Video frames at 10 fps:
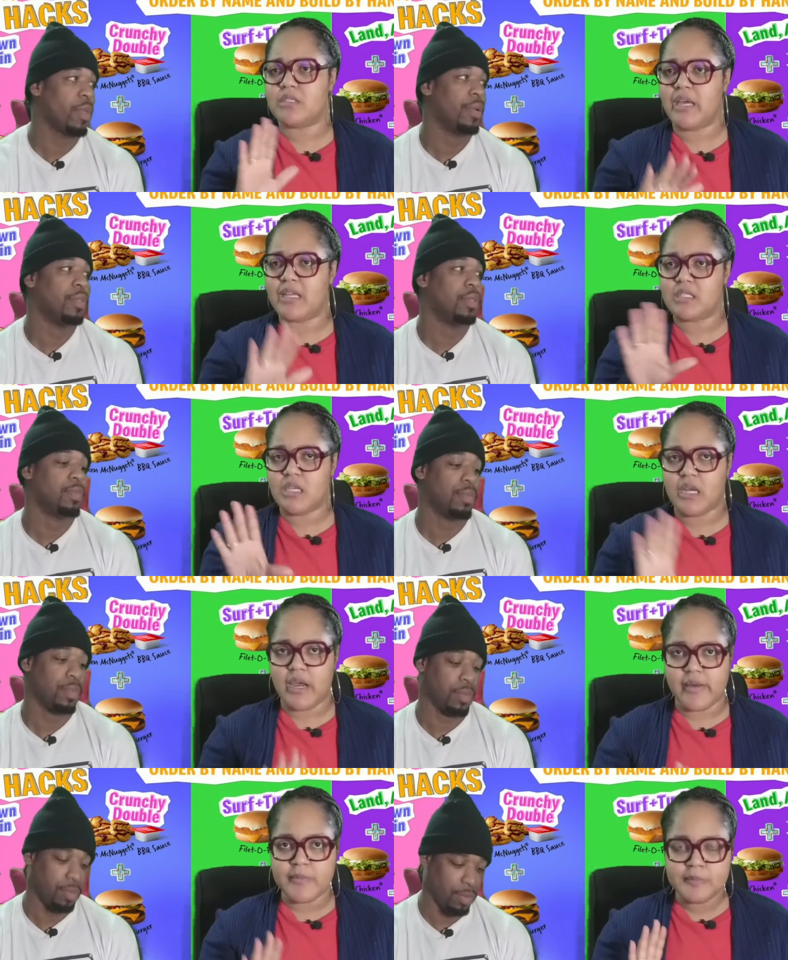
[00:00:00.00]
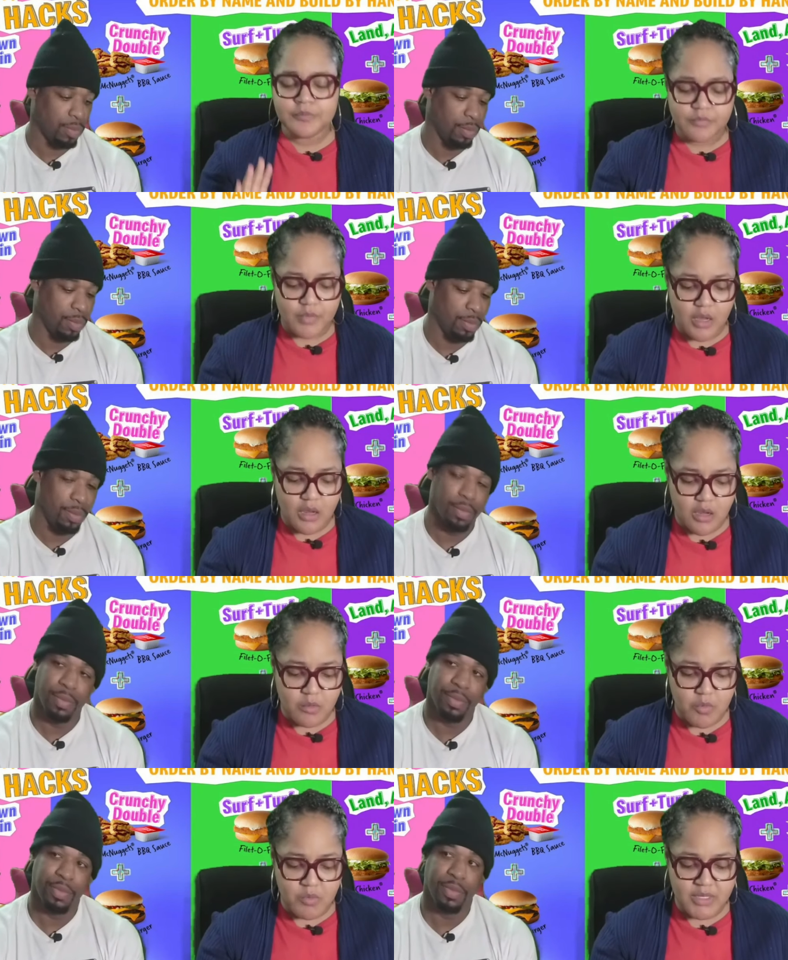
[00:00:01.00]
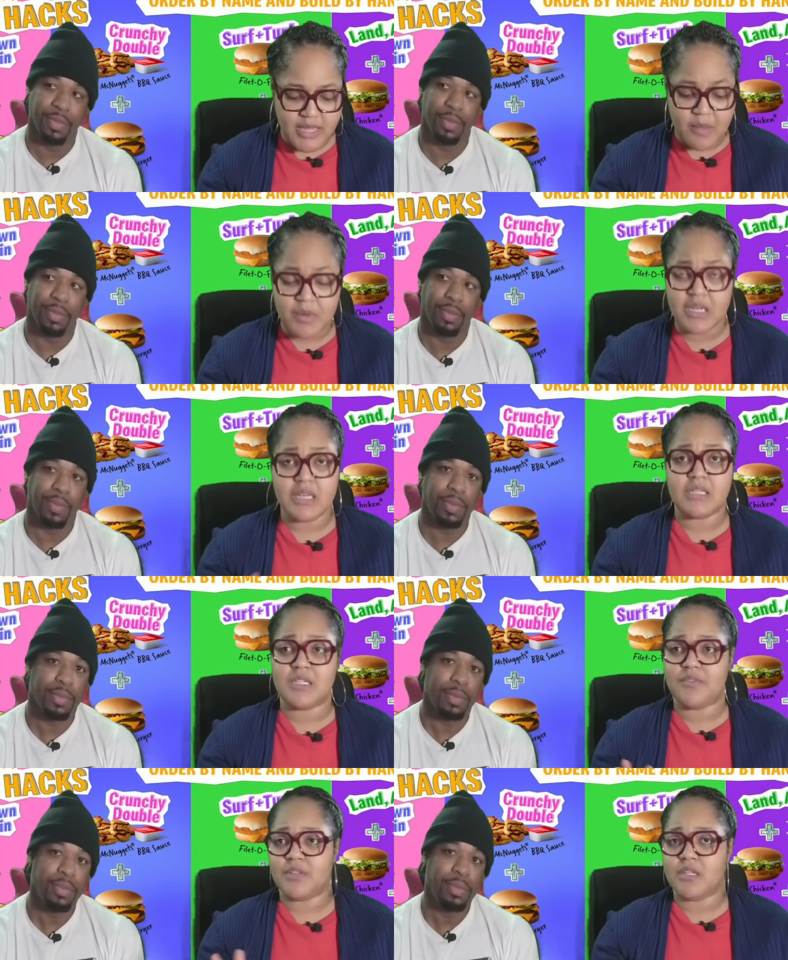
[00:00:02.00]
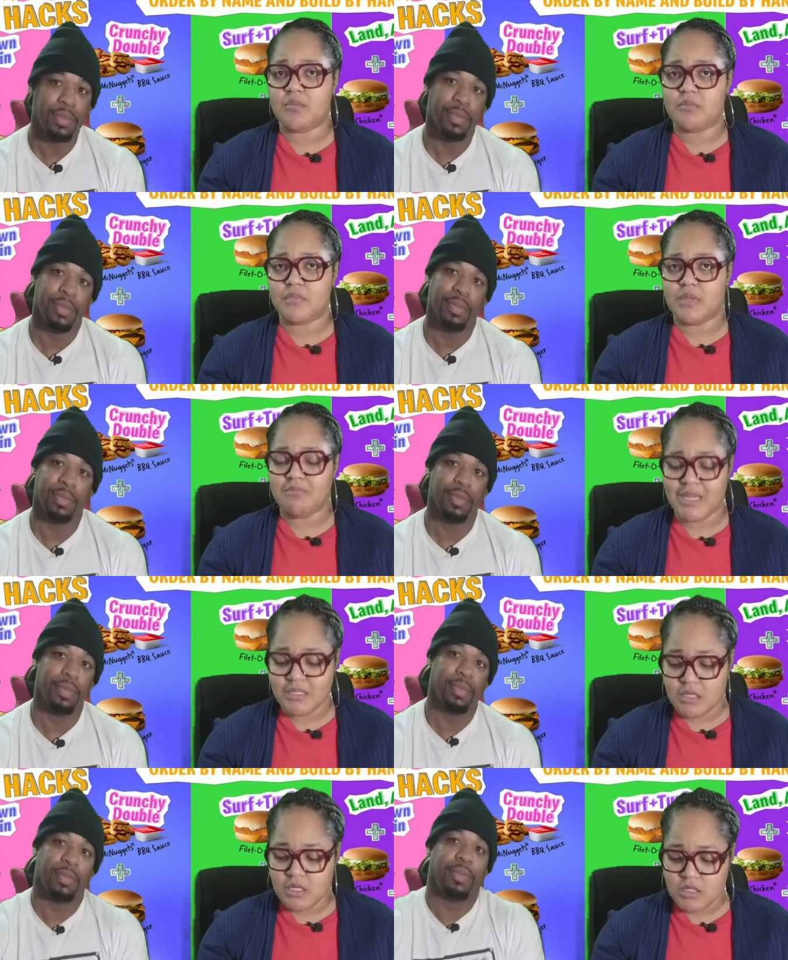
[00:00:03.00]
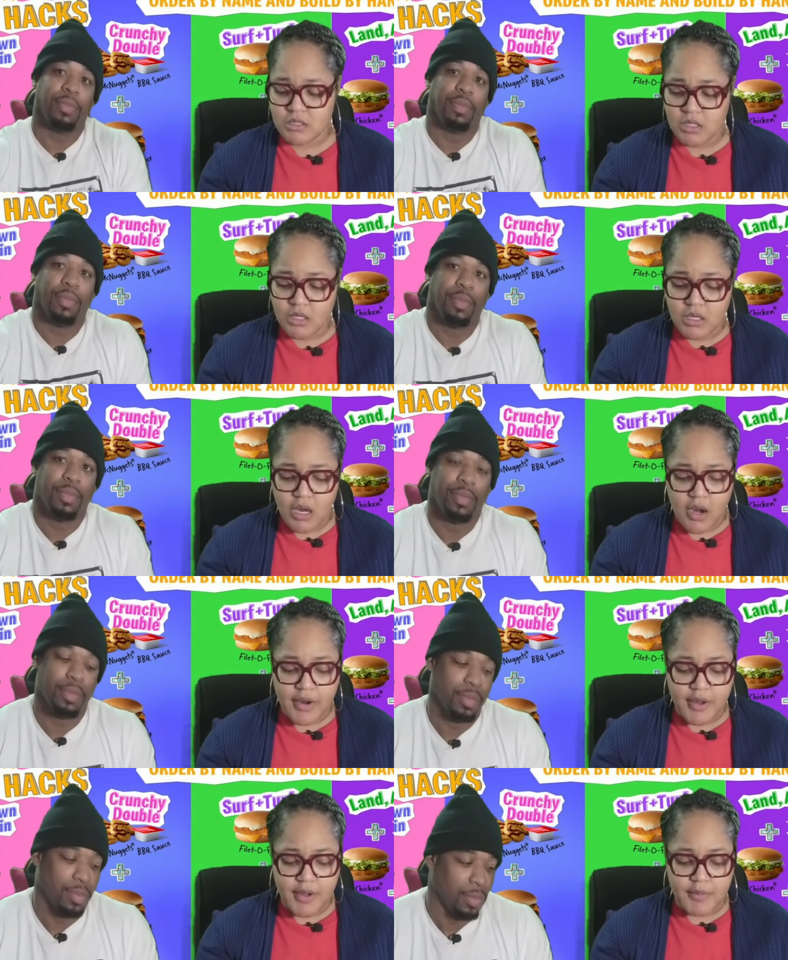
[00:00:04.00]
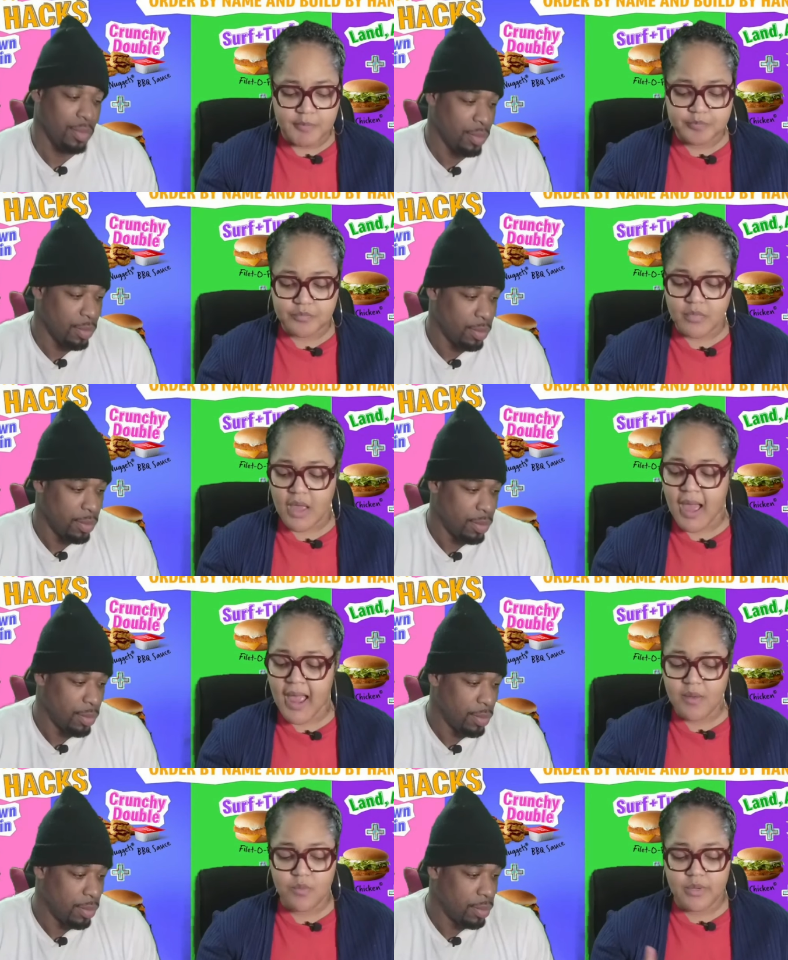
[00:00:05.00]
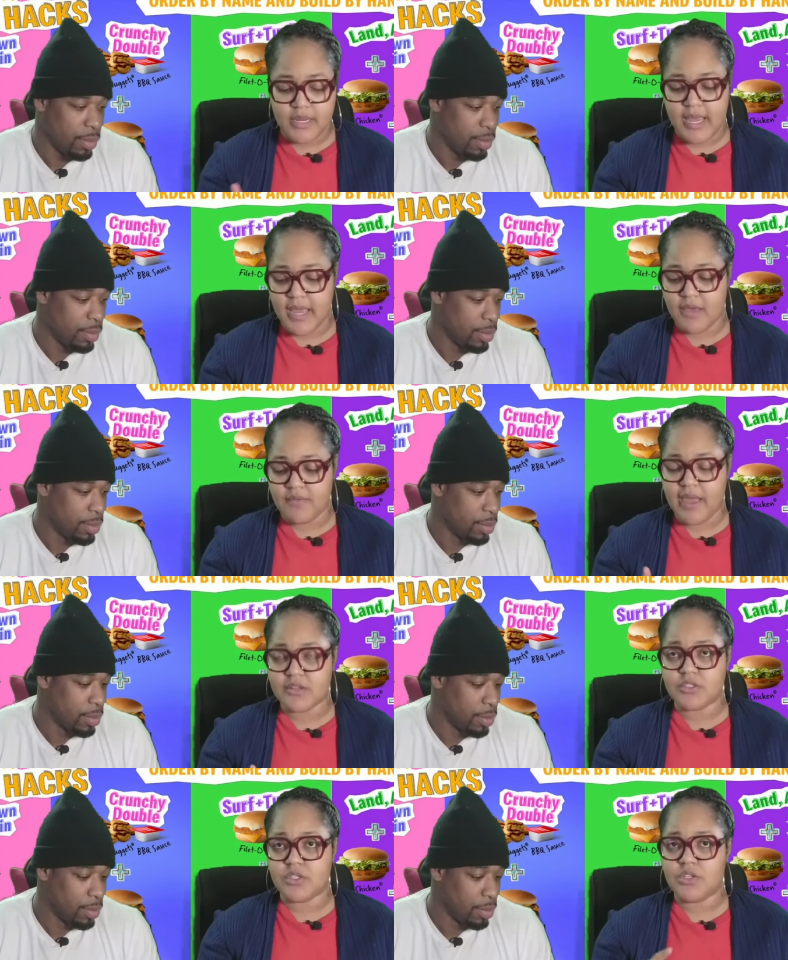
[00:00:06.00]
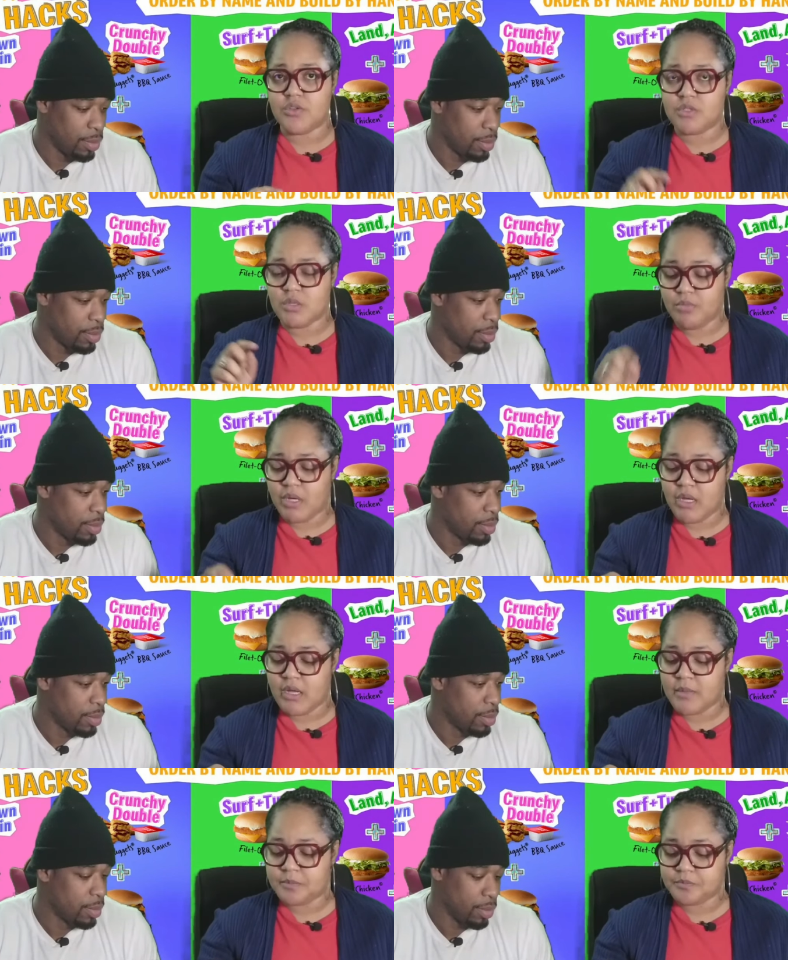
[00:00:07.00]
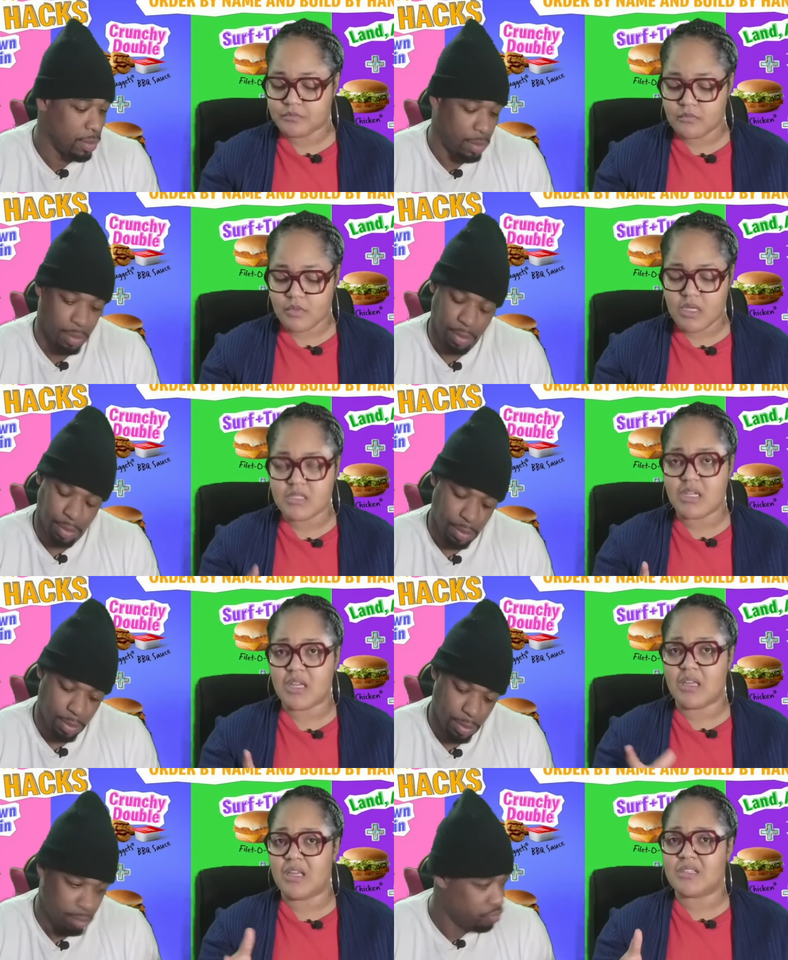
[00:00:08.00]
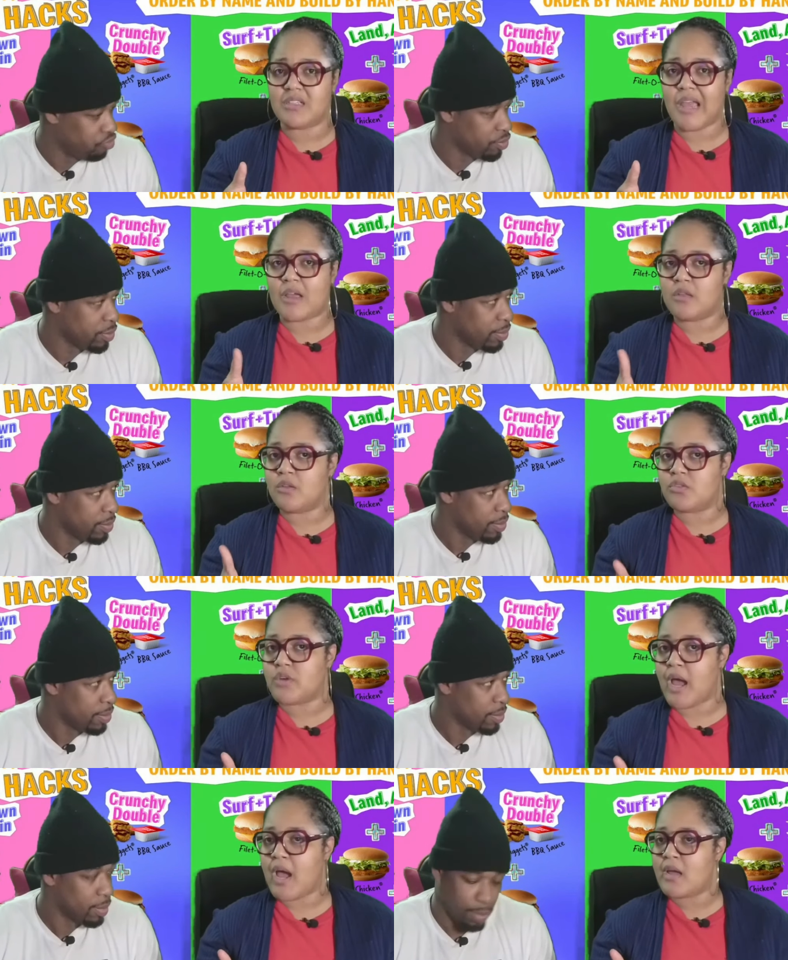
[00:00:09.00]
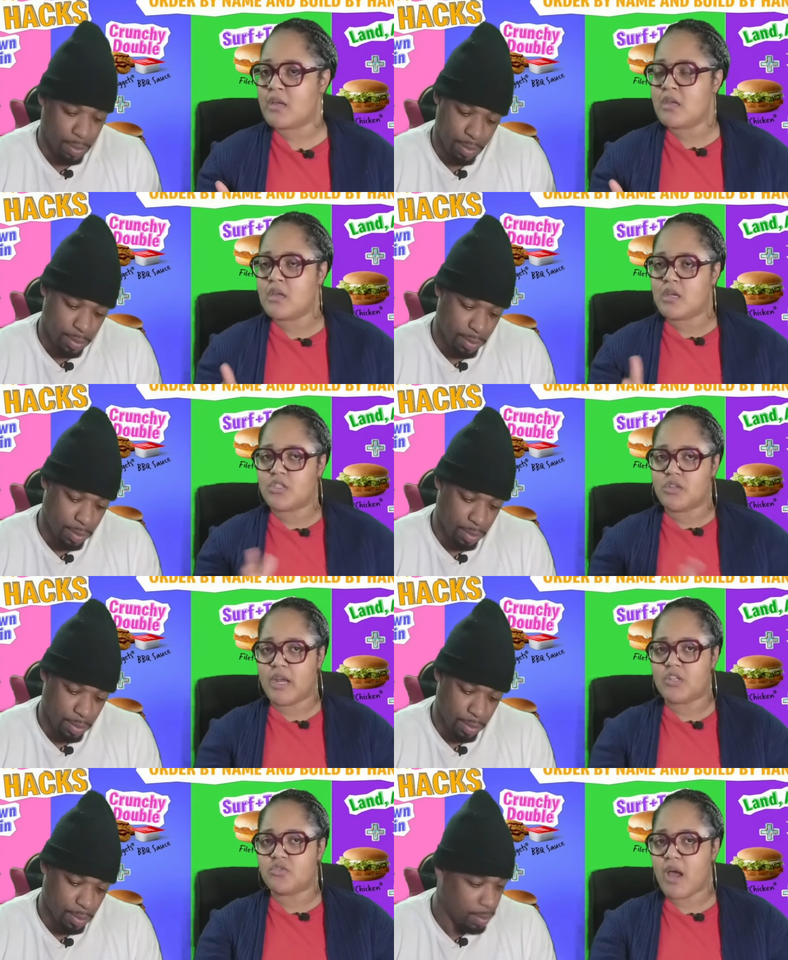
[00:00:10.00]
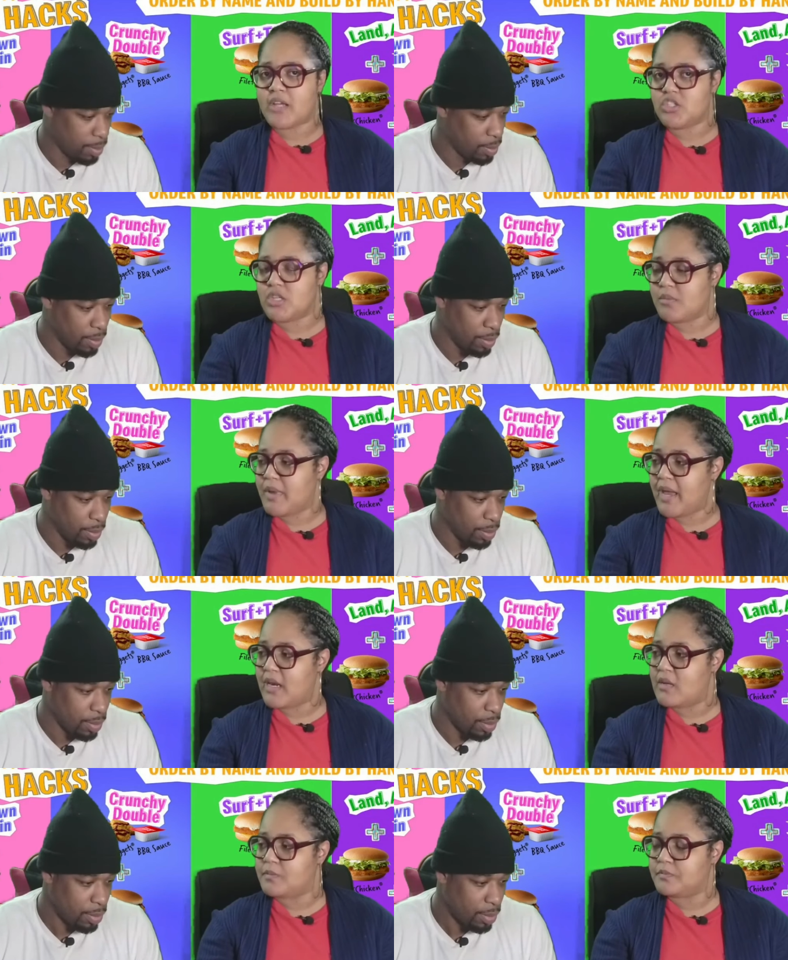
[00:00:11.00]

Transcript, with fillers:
Speaker 1: Land, sea, and air. Mm-hmm. Um, with that one, it is definitely the the messiest. Um, I would have actually used the bun because it can, it's like a little dry because you got a dry chicken patty